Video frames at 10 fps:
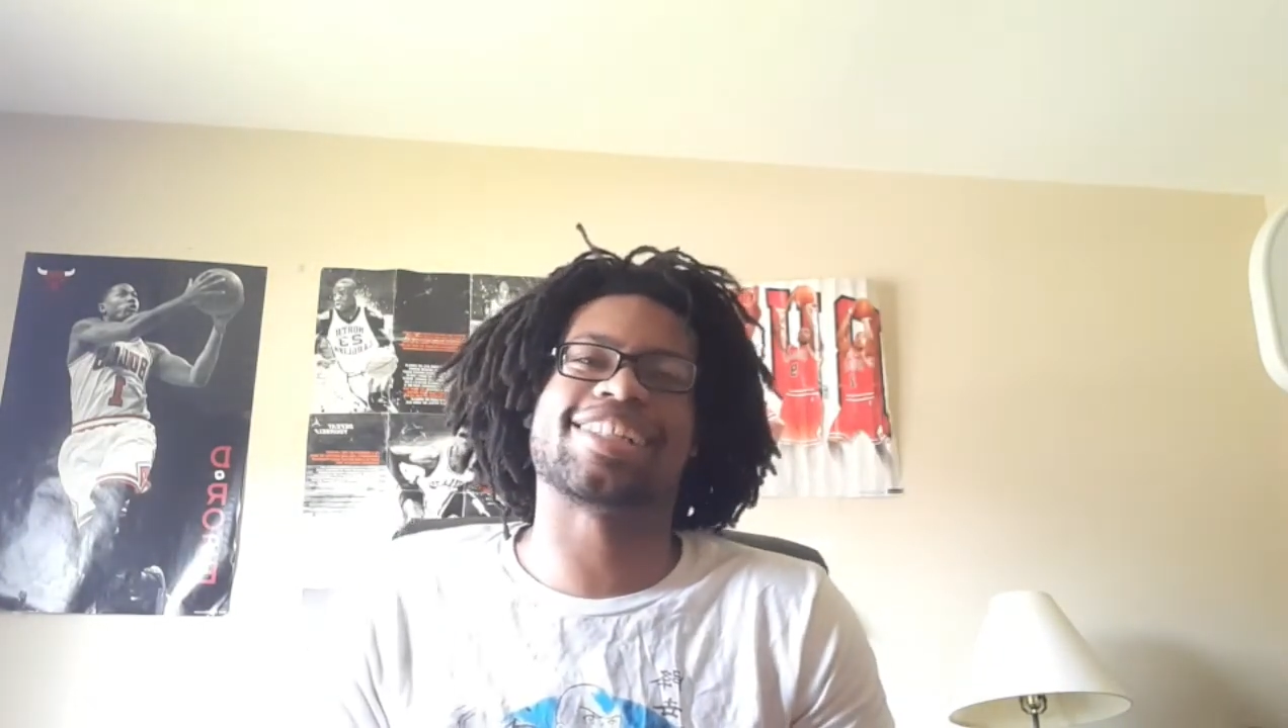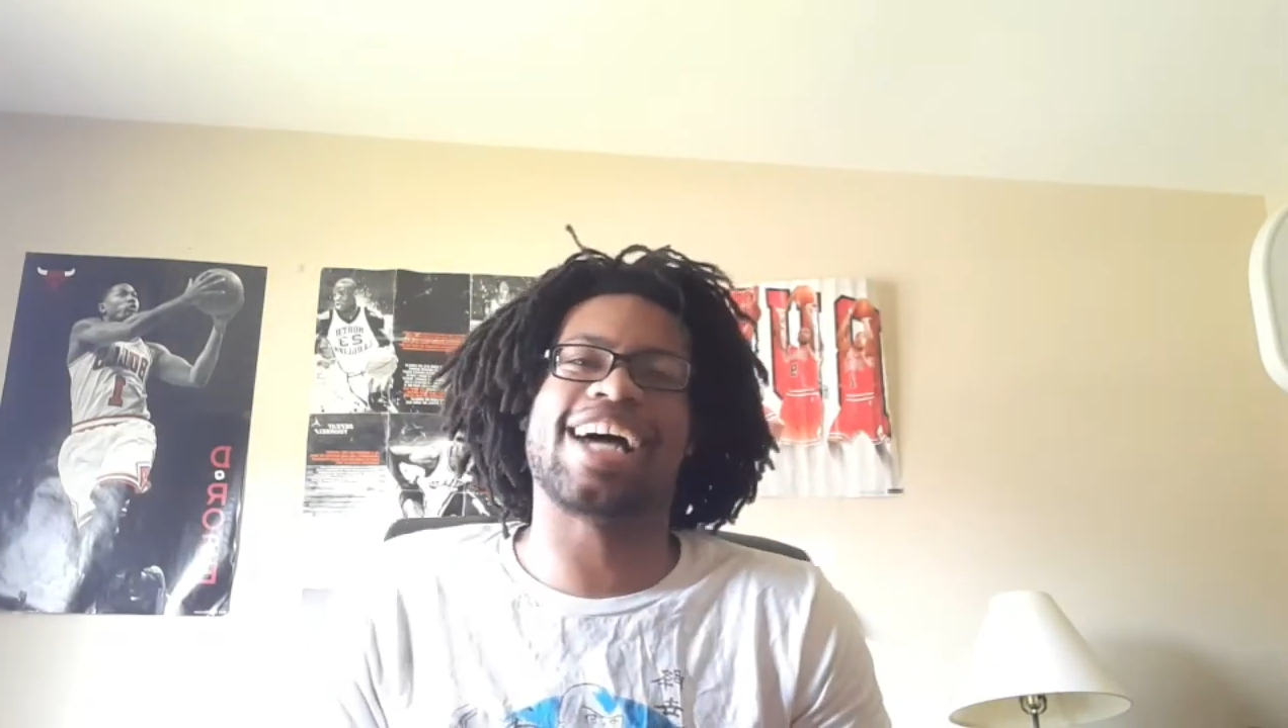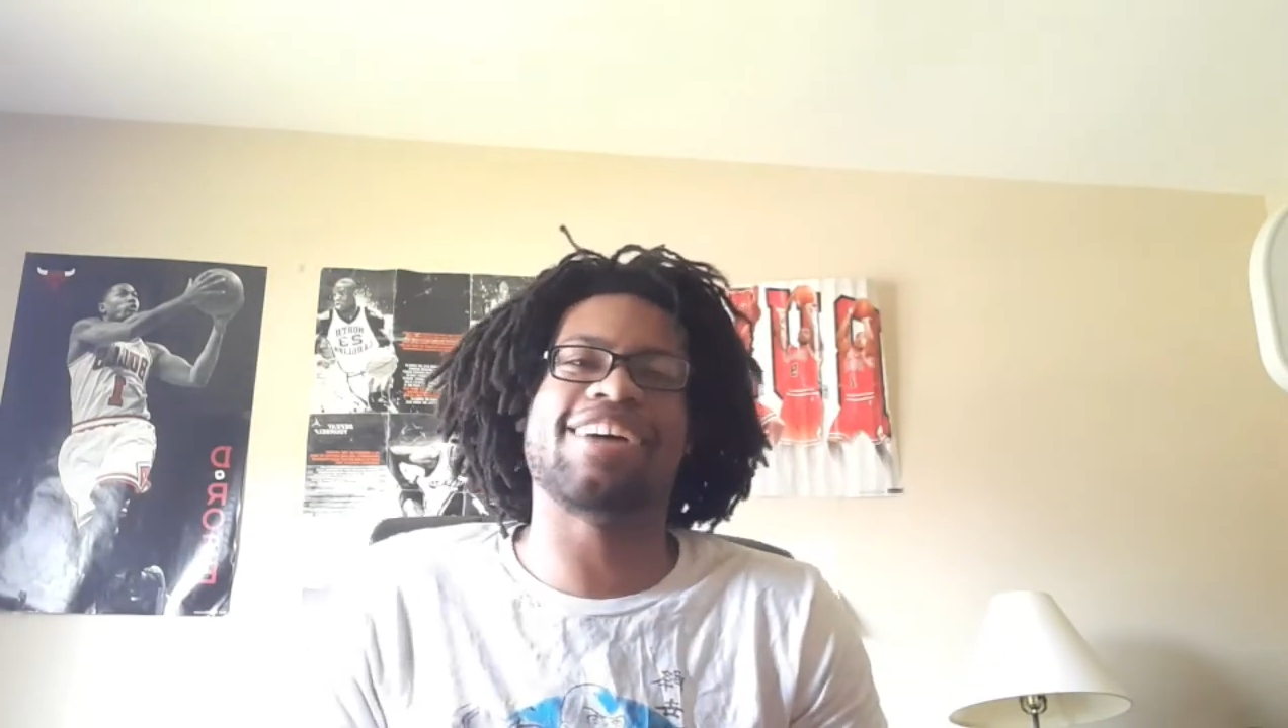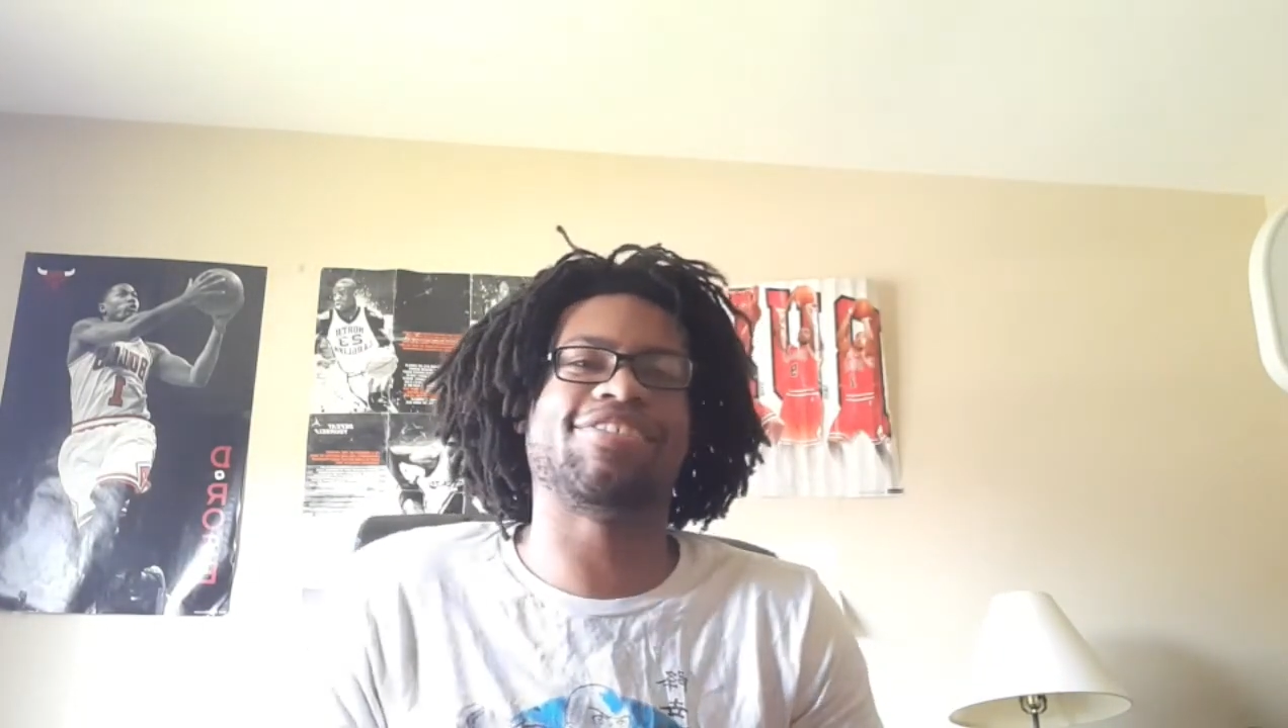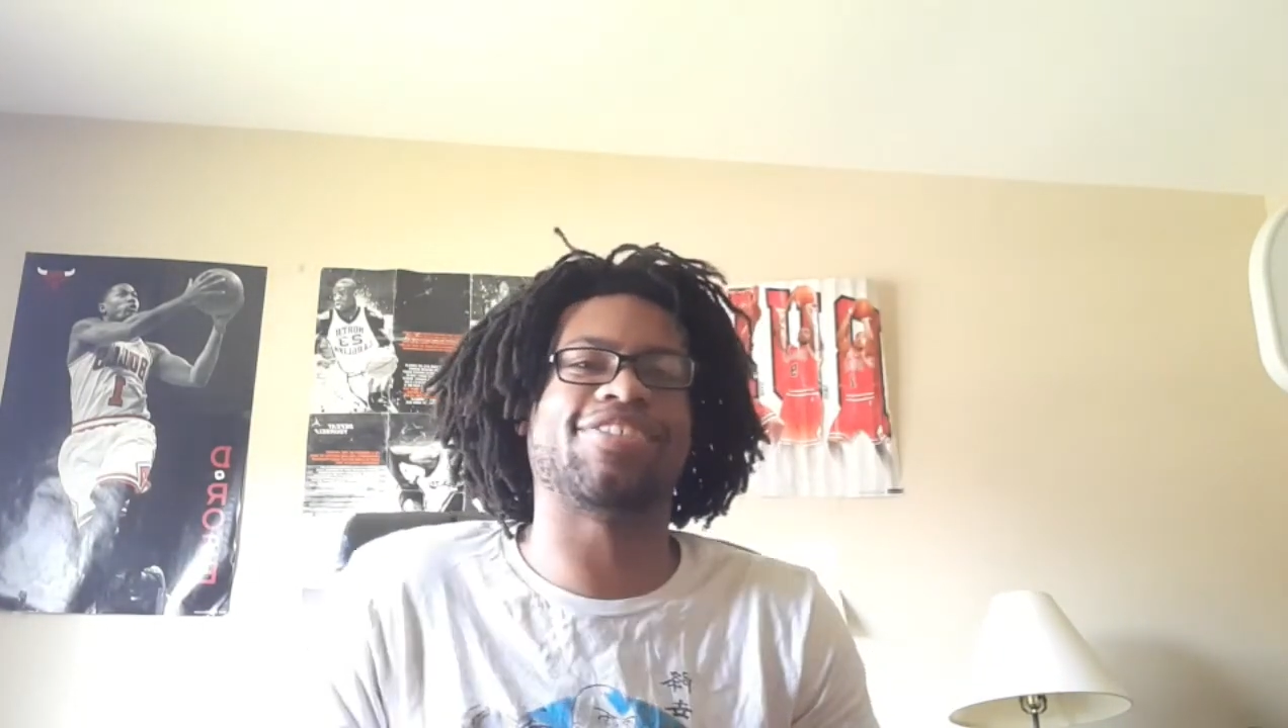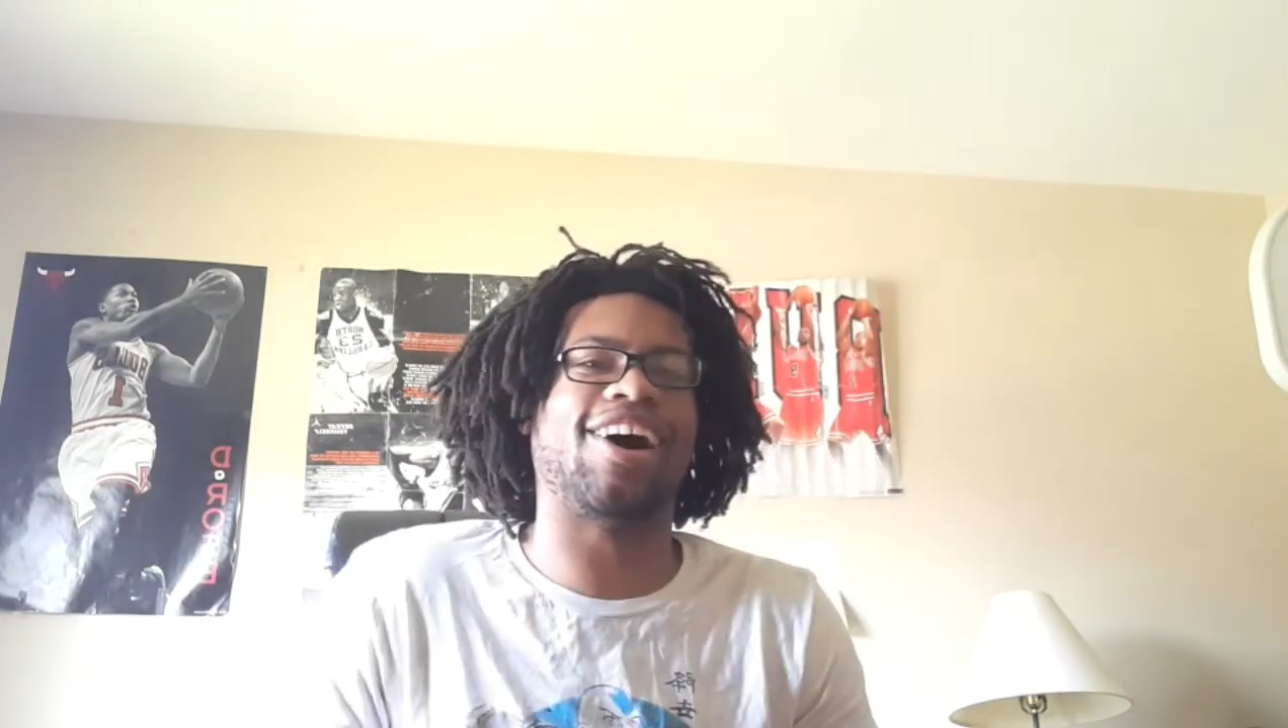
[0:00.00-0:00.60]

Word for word: life